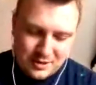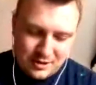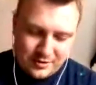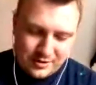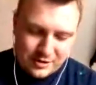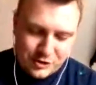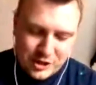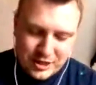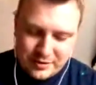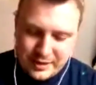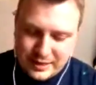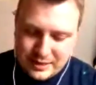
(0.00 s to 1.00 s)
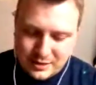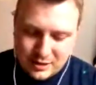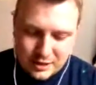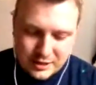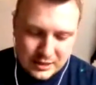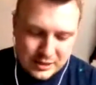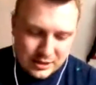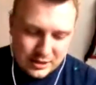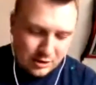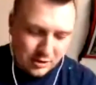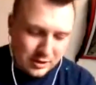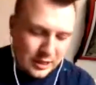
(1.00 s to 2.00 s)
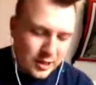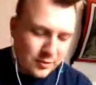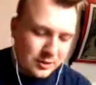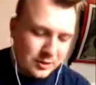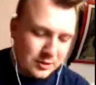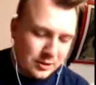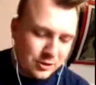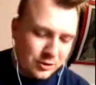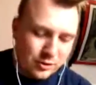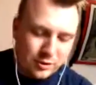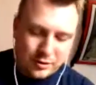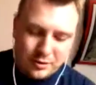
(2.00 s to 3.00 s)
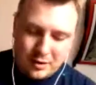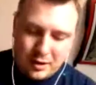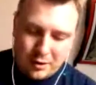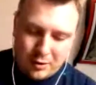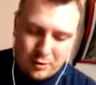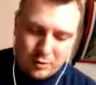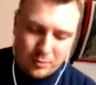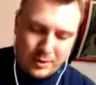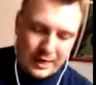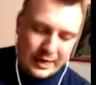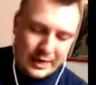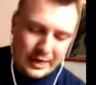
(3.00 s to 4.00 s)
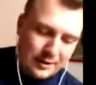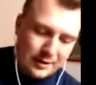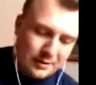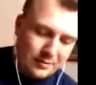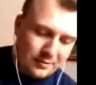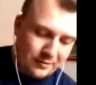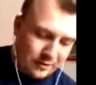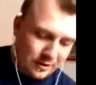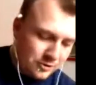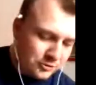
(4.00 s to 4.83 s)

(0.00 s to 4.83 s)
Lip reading: Laurent Koscielny, deciding to not go on the tour or play for Arsenal